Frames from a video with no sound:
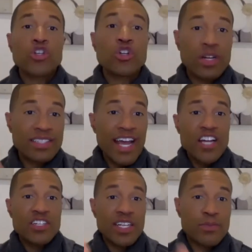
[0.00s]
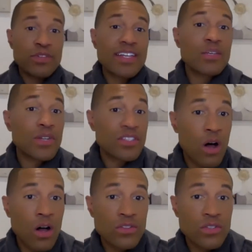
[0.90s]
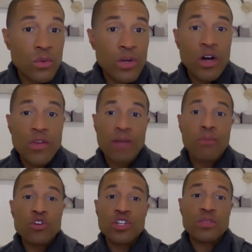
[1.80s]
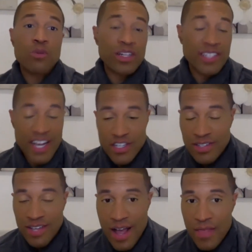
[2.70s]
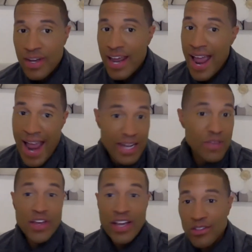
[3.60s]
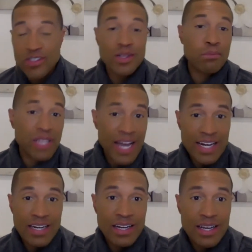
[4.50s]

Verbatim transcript: contagion. That's precisely what it's called too. We know that emotion is more contagious than anything else on the planet.